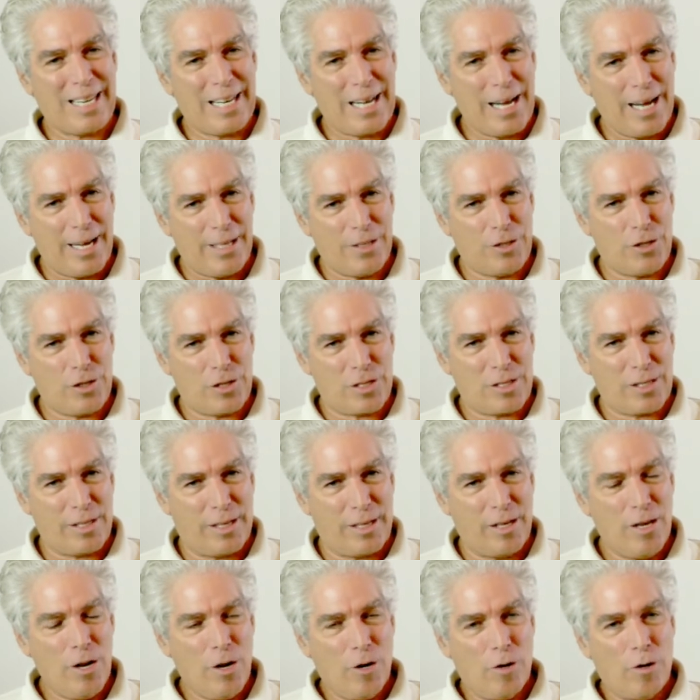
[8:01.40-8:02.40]

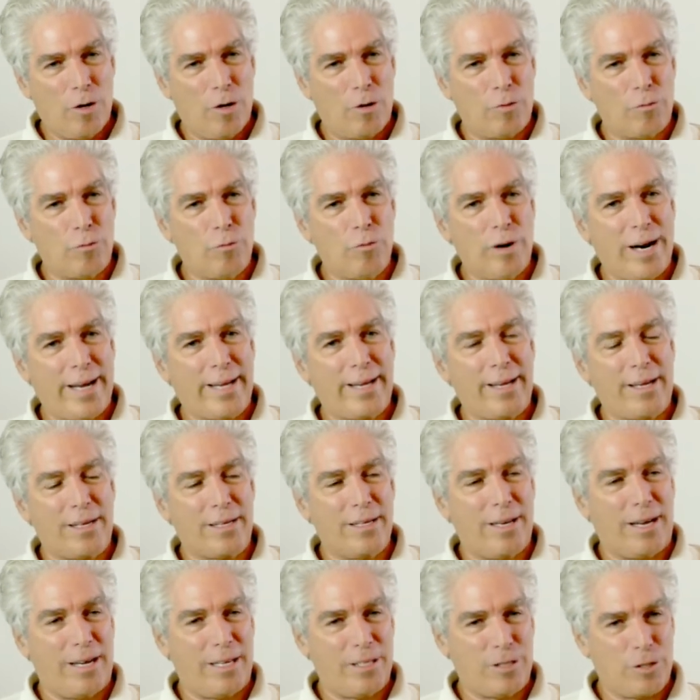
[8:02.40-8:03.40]
consciously, or
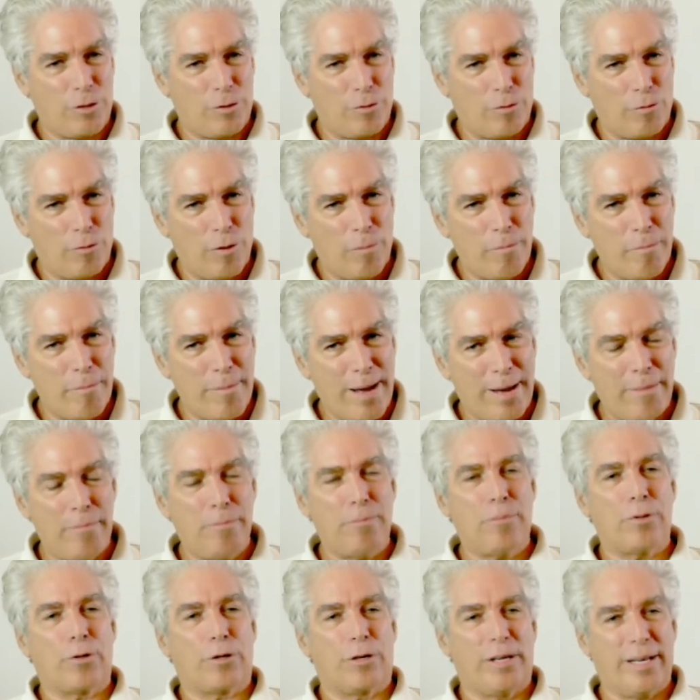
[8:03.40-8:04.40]
recognize it,
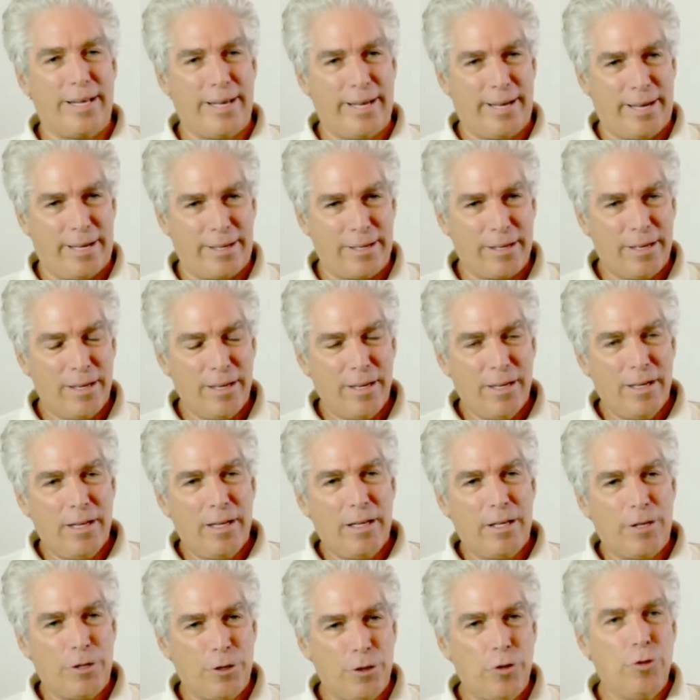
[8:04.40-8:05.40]
remember it,
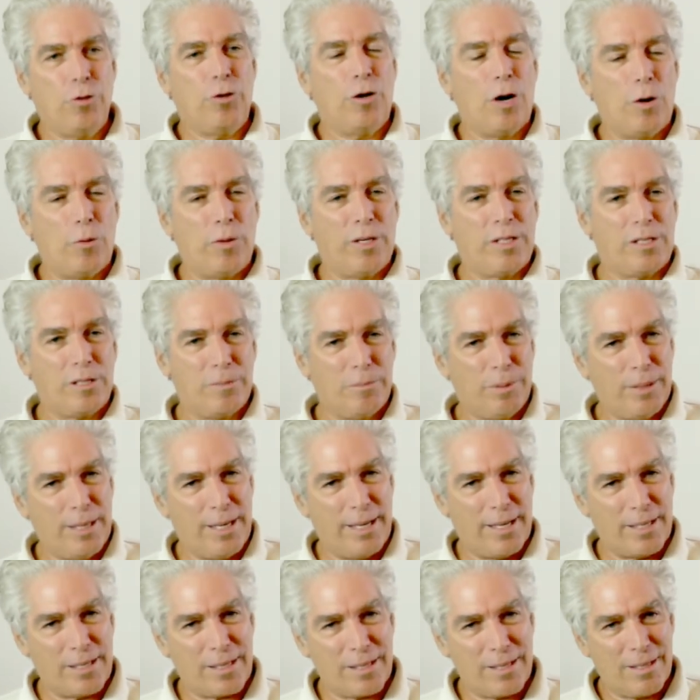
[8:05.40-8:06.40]
you go into
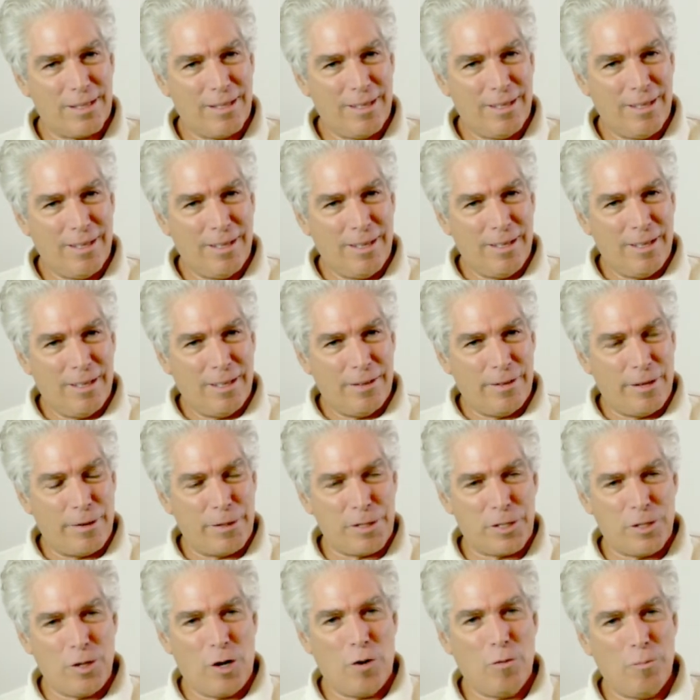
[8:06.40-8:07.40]
bliss. There
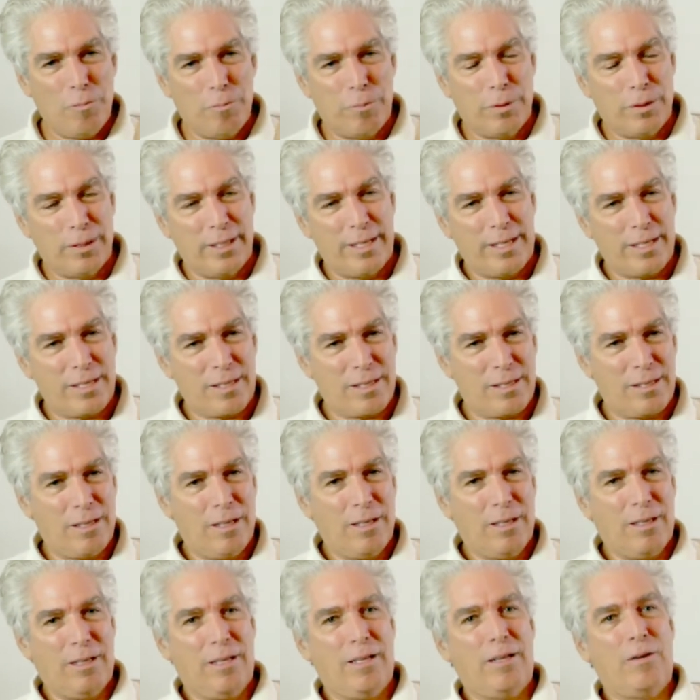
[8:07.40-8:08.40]
is no
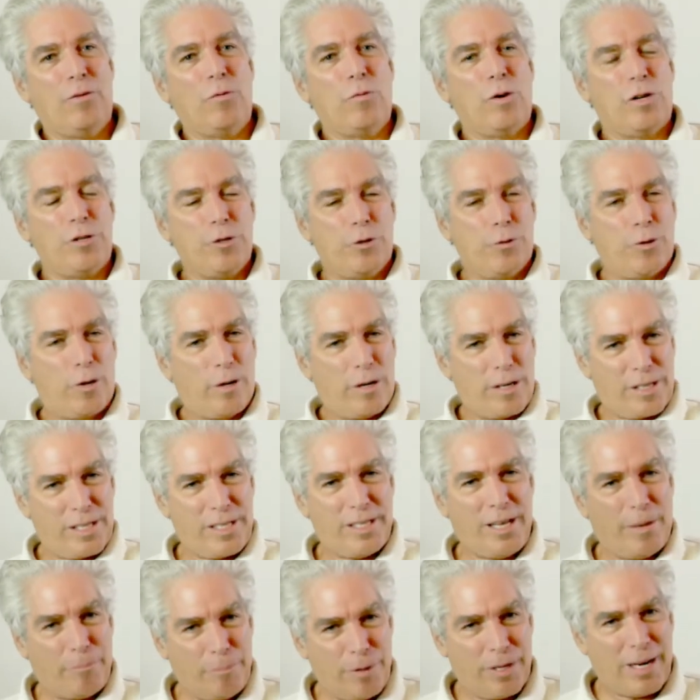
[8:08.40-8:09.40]
bliss when you are a
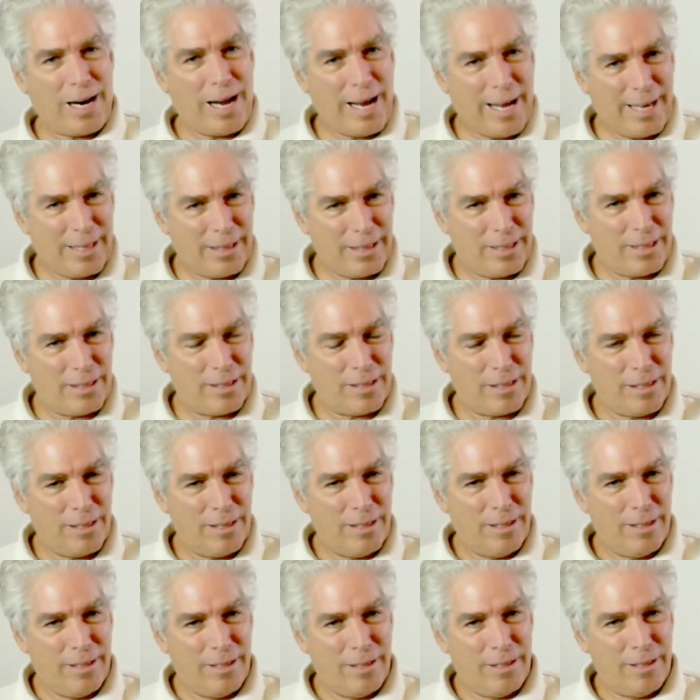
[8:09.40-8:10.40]
separate island.
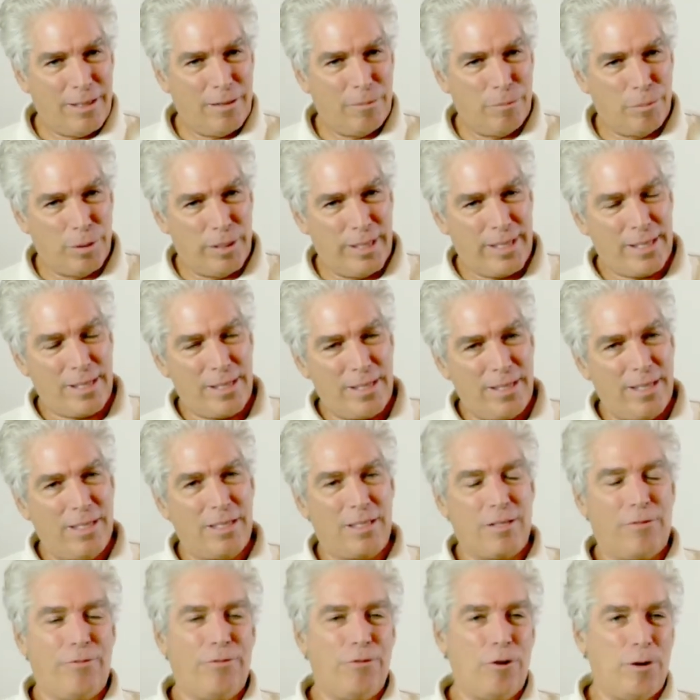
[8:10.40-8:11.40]
Bliss
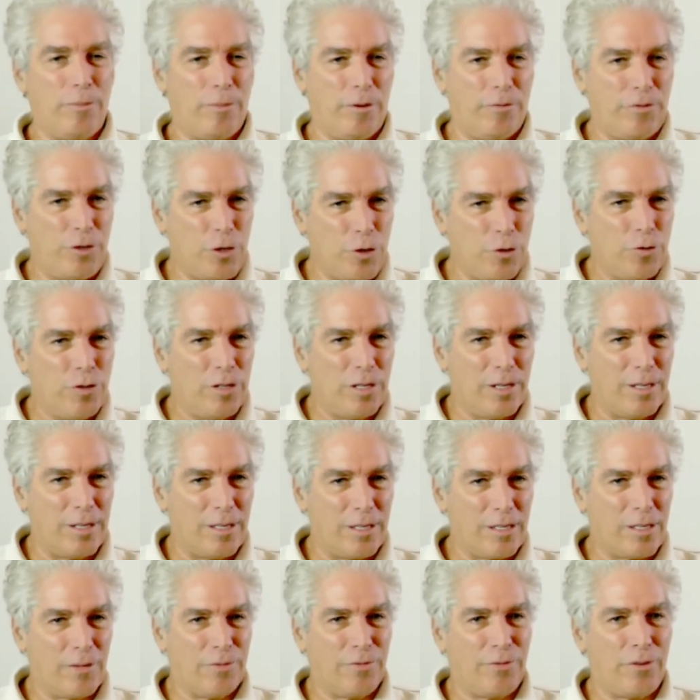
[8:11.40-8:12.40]
is a form of
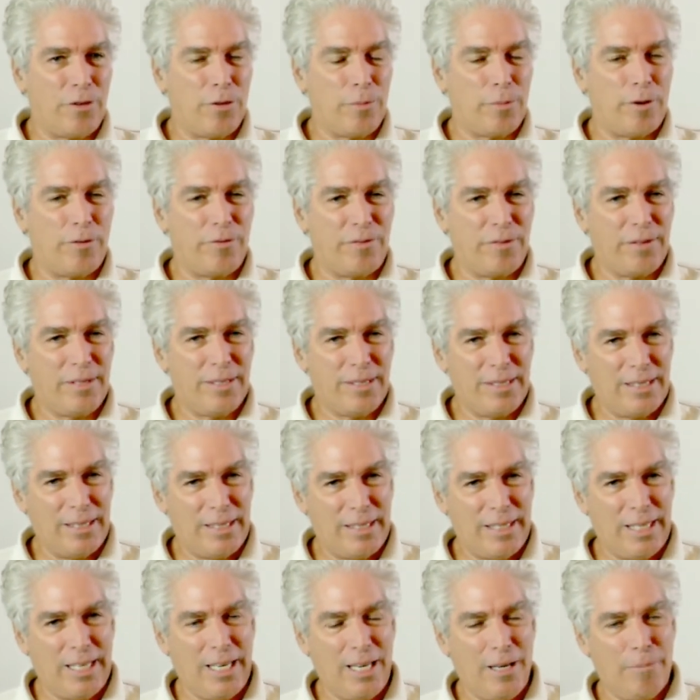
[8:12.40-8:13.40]
union. It's a form of
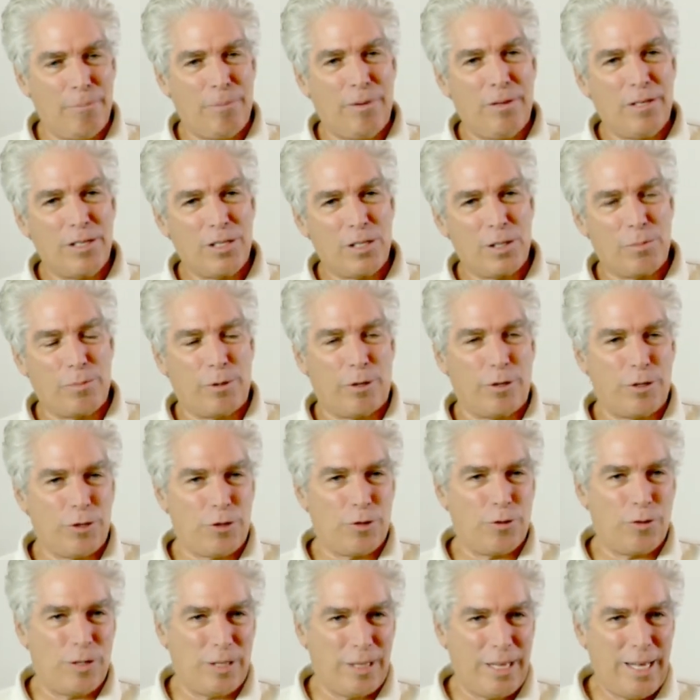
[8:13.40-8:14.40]
deep
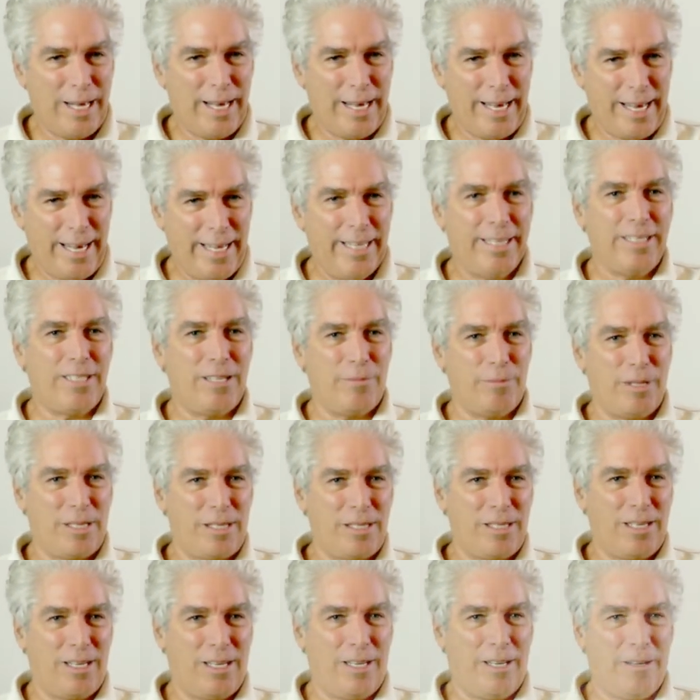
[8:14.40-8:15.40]
spiritual
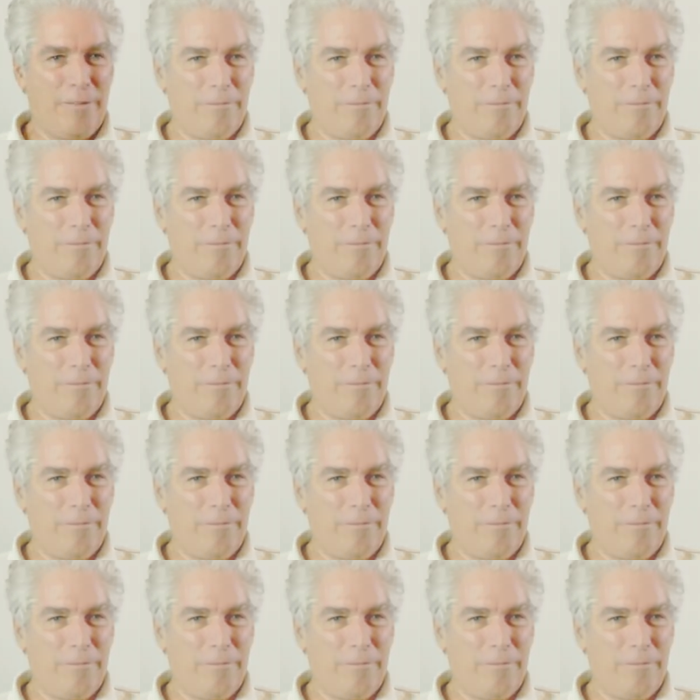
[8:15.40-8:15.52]
intimacy.